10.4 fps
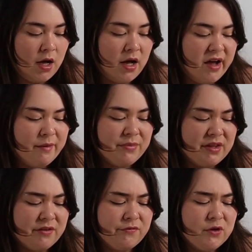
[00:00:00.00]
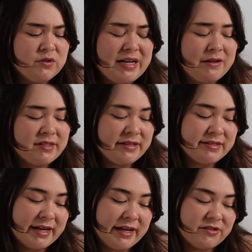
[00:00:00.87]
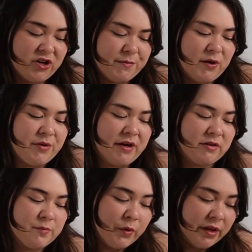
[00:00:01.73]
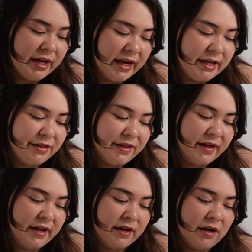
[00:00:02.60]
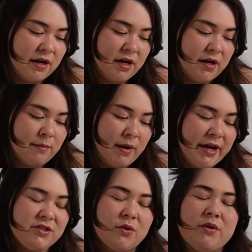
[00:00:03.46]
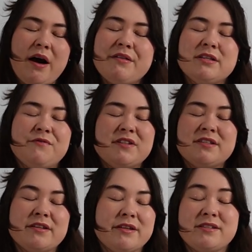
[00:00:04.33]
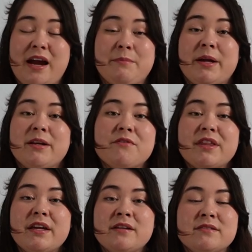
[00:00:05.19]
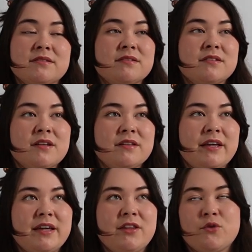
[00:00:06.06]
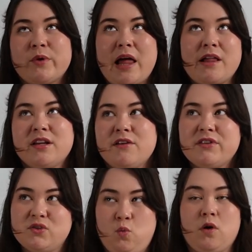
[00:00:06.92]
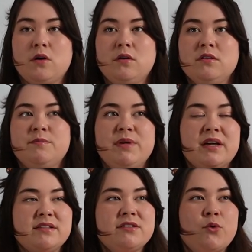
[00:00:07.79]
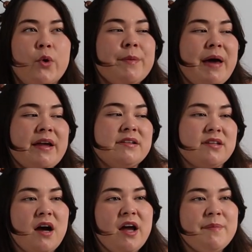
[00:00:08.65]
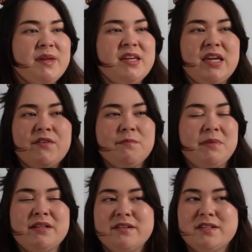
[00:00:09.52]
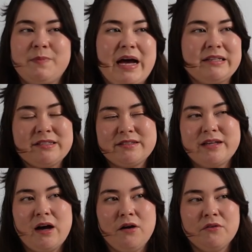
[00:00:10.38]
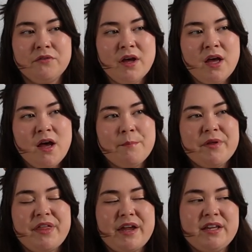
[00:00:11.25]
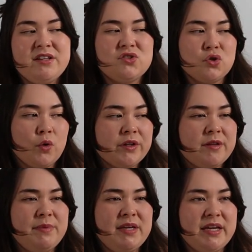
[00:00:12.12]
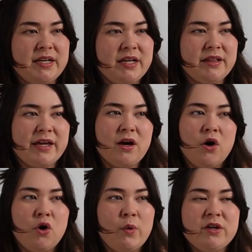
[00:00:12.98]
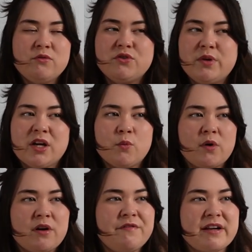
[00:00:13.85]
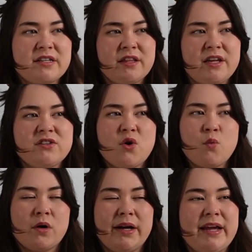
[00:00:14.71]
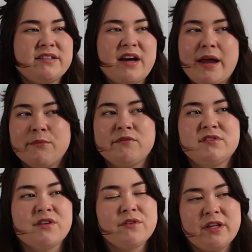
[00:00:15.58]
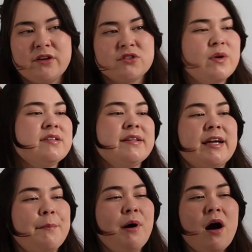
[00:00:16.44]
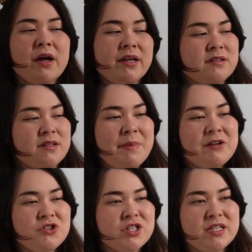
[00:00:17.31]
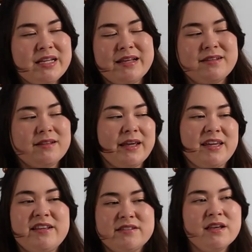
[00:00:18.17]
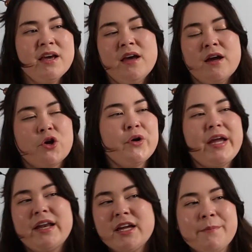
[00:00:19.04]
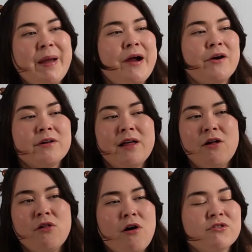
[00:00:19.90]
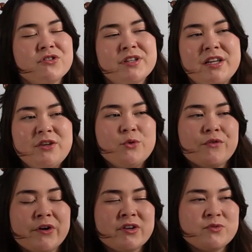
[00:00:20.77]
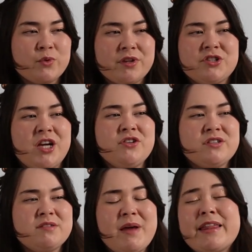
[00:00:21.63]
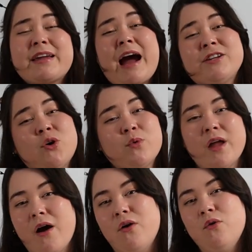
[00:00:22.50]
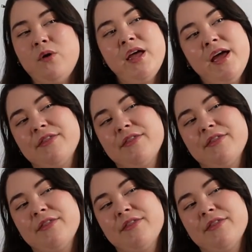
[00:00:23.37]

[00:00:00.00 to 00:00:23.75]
Um, the few downsides that I can talk about without spoiling anything, um, I don't know how this fits into the timeline of things like in the reality of this world because he's going back in time. He even meets his past self, but then he's told at the beginning, like, oh, what you do here won't affect anything, don't worry. And time moves differently here. So is it like a pocket dimension? Is it like he's creating a parallel alternate universe with the changes he's made? Like, I don't know.